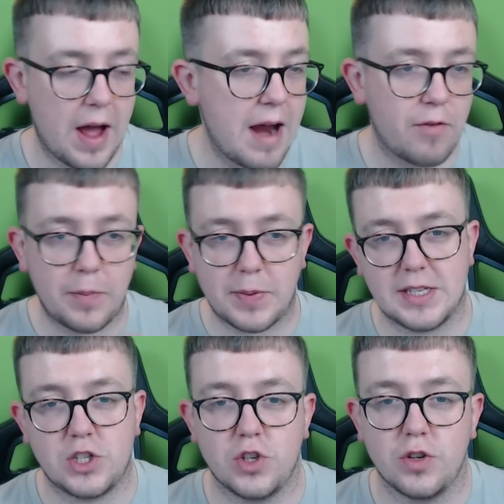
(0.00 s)
every
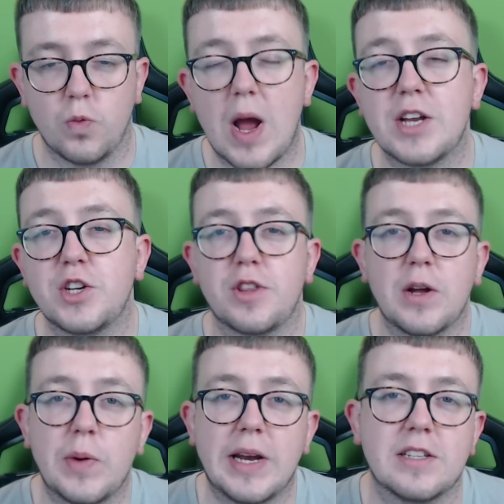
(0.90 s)
position? Where do you
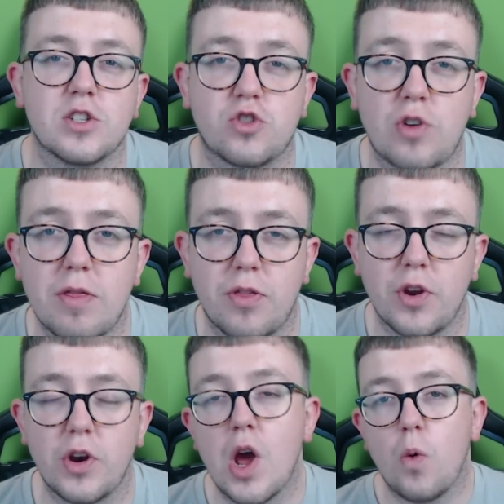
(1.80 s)
think we need to strengthen?